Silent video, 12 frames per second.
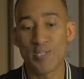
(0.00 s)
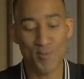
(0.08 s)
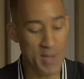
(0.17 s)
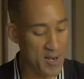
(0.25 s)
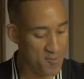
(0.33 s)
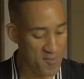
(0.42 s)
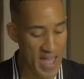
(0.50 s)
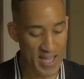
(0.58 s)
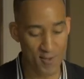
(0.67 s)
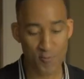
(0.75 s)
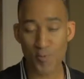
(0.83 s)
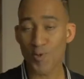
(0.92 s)
As a matter of
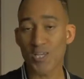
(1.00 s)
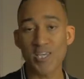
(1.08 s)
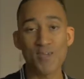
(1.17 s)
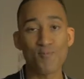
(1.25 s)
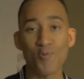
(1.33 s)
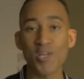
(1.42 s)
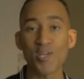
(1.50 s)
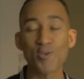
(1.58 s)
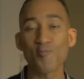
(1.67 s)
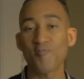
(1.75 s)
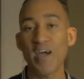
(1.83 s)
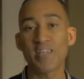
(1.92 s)
fact, if we were to keep reading,
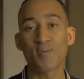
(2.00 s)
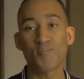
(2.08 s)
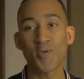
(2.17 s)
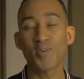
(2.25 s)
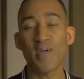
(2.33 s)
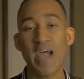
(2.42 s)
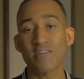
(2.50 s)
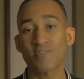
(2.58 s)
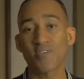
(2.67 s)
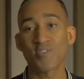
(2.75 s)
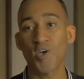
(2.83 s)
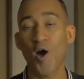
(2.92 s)
you'll find that Peter
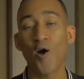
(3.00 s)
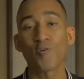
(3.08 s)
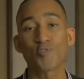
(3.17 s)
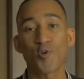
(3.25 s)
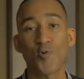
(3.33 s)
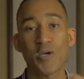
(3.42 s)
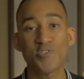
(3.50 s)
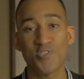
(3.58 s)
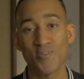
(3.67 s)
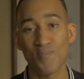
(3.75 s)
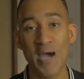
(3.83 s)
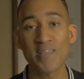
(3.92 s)
actually is called to
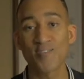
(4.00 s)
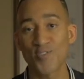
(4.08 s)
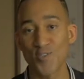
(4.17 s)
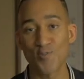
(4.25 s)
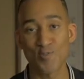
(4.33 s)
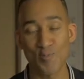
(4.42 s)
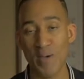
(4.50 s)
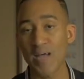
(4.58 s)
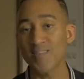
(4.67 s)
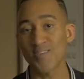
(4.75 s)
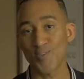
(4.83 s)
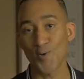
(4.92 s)
question by the Jews
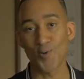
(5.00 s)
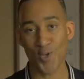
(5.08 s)
about this whole